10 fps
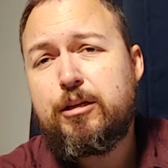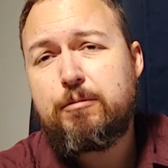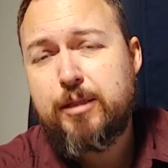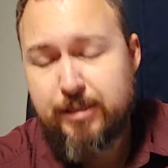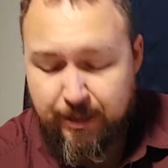to
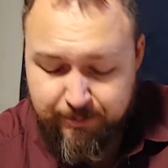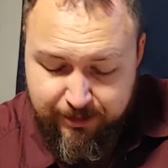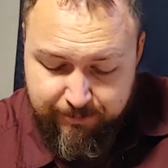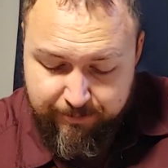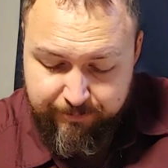me,
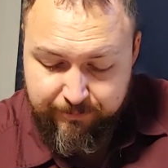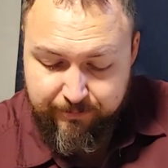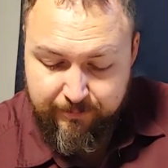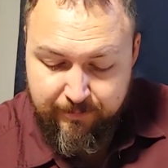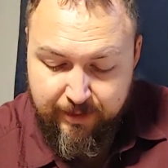Samson.
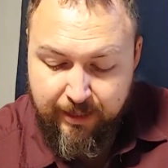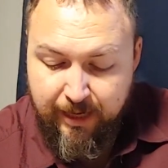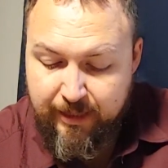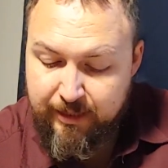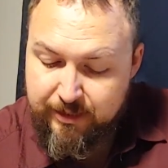
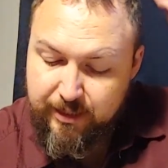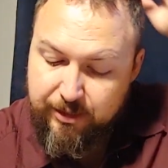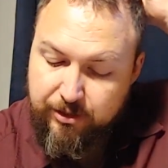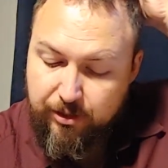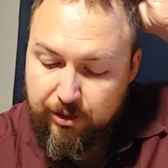And he
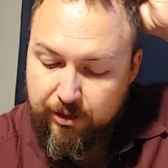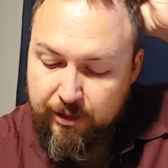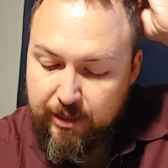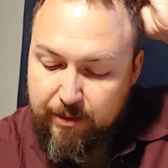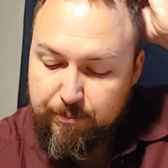said to her,
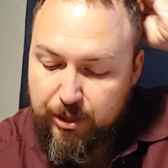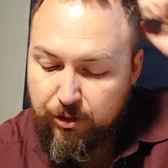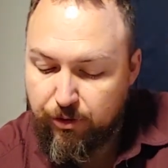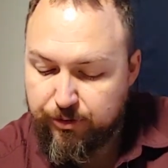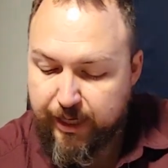
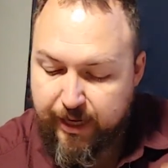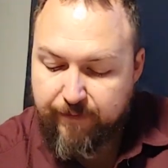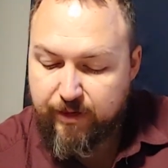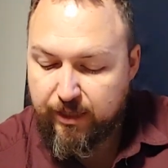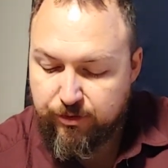Behold, I
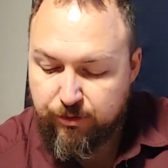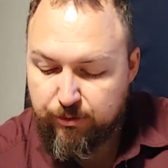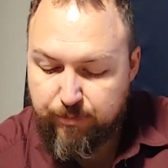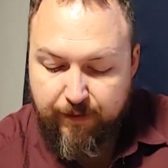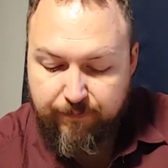have not
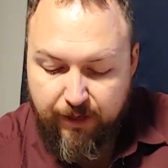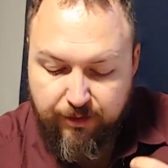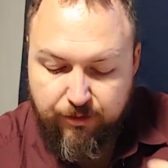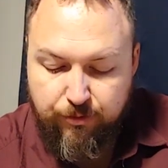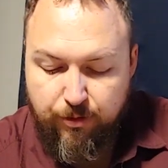told my
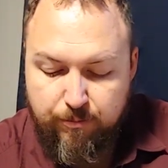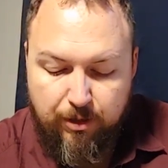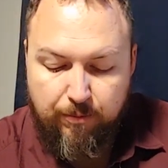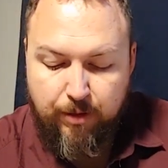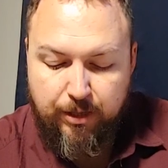father nor
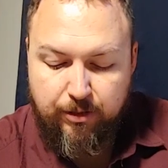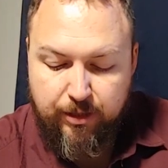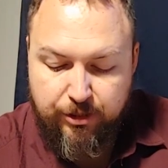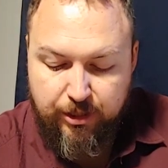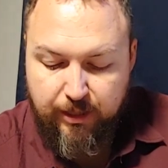my mother,
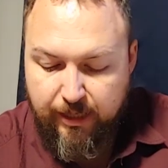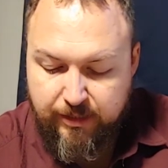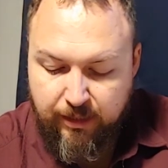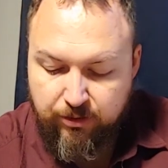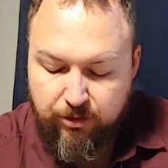and shall I
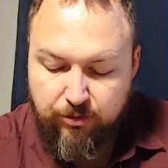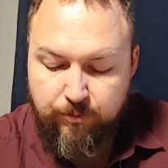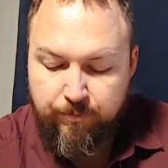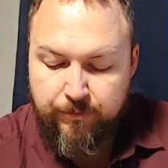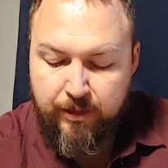tell
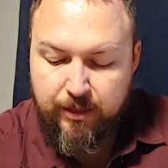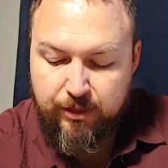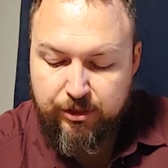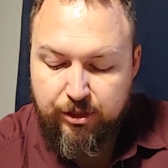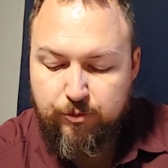you?
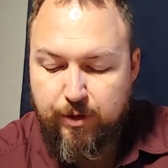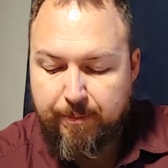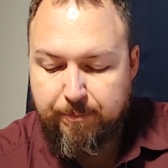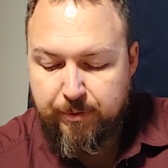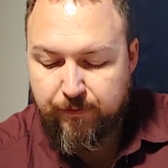She
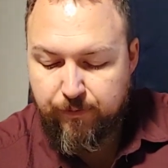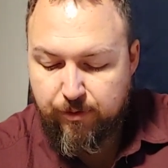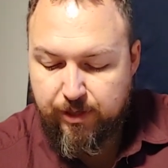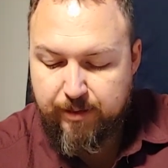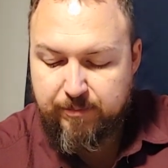wept
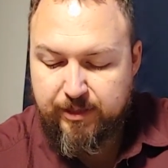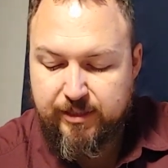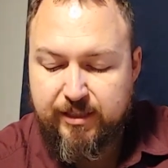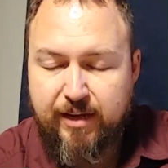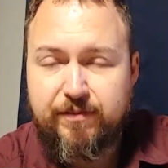before him the
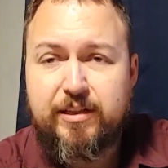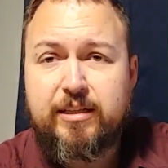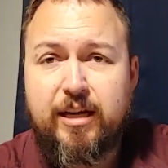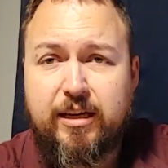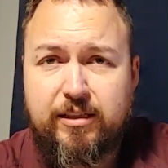
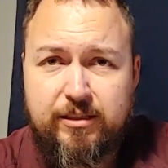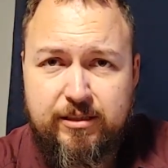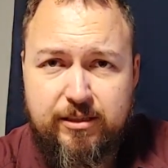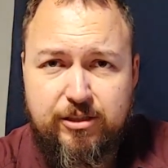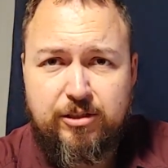seven
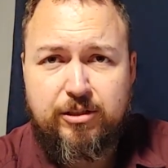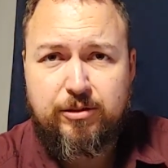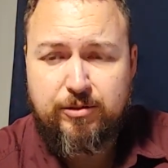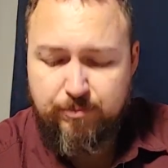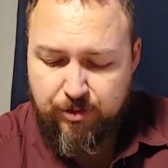days
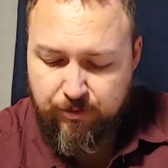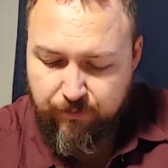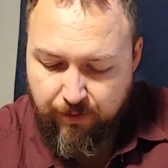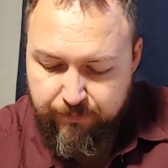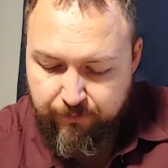she the,
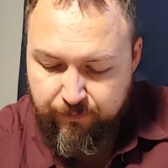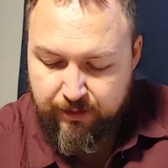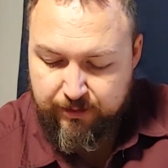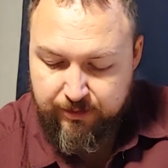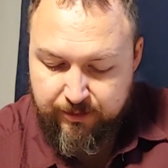of the
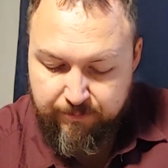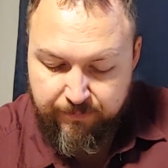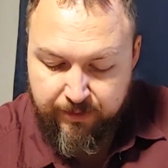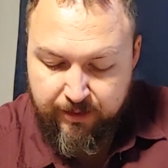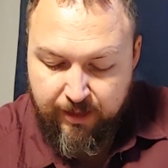feast.
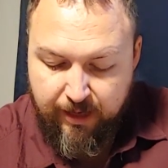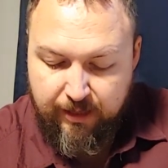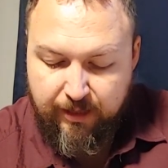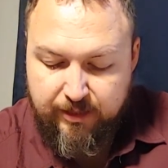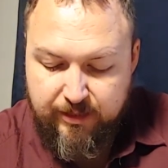
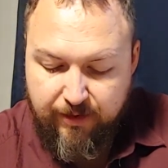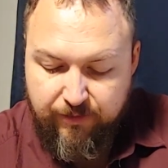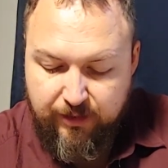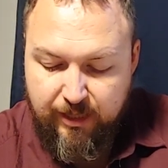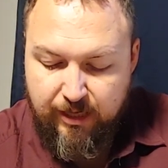And on the
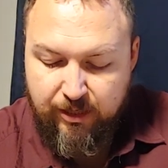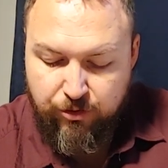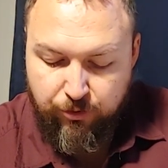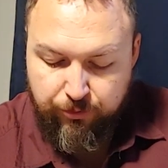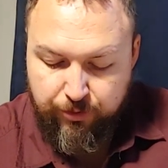seventh day he
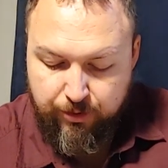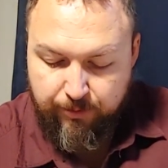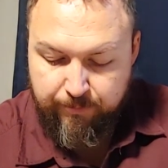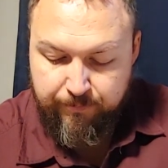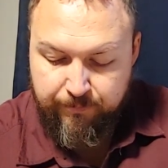told her,